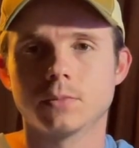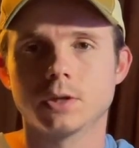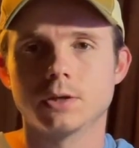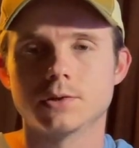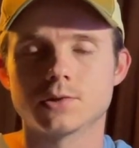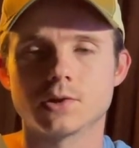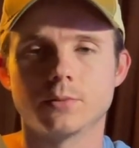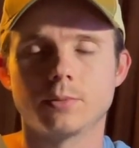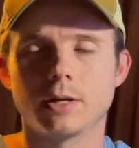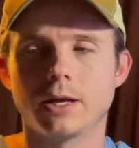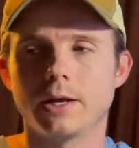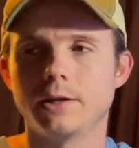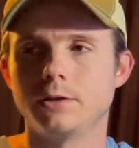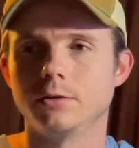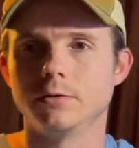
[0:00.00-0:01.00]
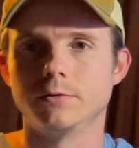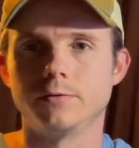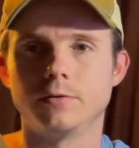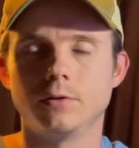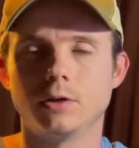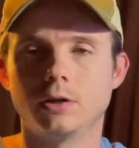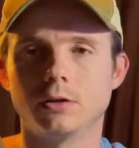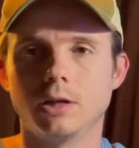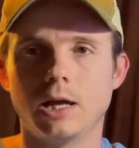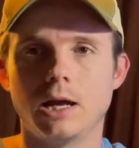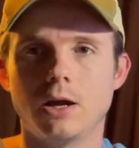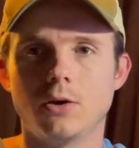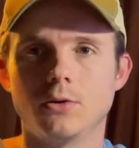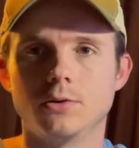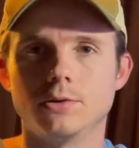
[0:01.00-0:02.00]
some kind of
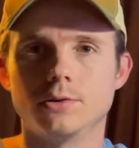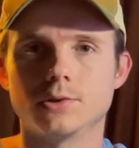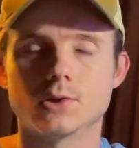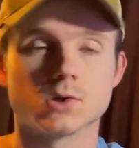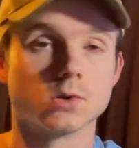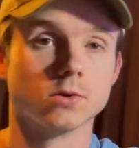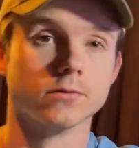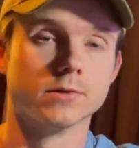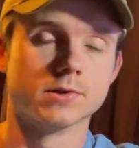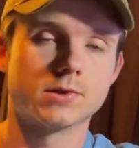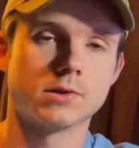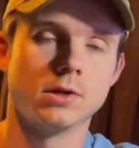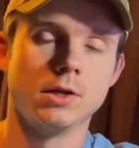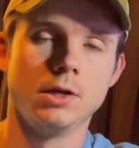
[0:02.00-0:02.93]
cloud service,